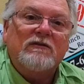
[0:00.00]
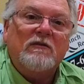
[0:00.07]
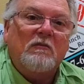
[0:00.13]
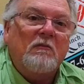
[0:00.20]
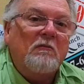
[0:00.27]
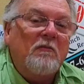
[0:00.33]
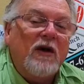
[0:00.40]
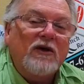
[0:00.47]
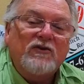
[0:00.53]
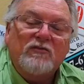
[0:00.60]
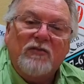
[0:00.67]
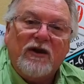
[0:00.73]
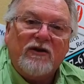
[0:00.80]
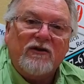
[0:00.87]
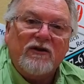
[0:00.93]

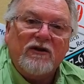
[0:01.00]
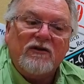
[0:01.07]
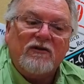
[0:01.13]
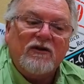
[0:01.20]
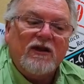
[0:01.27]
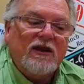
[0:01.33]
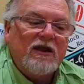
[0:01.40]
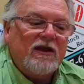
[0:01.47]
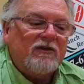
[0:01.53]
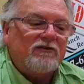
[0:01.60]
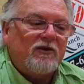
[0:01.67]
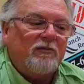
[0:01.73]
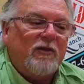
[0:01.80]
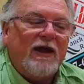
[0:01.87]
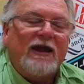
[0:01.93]
Much better deal.
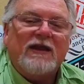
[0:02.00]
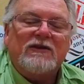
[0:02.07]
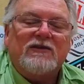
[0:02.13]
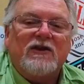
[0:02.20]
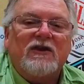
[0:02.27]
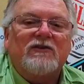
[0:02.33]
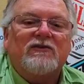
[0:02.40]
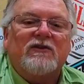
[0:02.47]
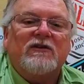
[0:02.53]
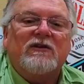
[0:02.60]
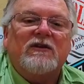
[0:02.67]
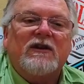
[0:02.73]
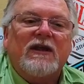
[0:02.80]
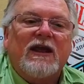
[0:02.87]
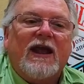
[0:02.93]
So pay
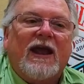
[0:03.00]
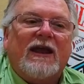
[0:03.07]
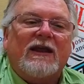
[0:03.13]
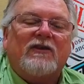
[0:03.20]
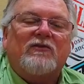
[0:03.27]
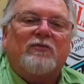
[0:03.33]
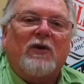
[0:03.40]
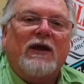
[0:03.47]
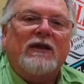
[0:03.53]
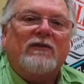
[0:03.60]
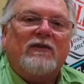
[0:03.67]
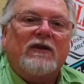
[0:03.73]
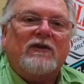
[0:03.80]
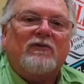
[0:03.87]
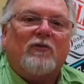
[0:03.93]
attention and explain
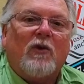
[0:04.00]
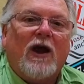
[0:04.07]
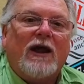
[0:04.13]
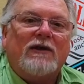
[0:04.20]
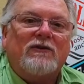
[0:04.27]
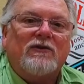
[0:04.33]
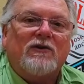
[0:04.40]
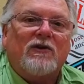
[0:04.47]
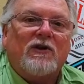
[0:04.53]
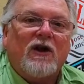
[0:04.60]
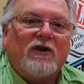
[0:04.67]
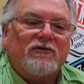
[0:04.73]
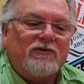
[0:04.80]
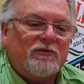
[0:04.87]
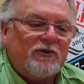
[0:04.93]
things right to your
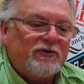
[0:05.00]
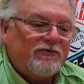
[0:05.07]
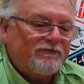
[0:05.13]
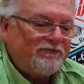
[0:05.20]
customers.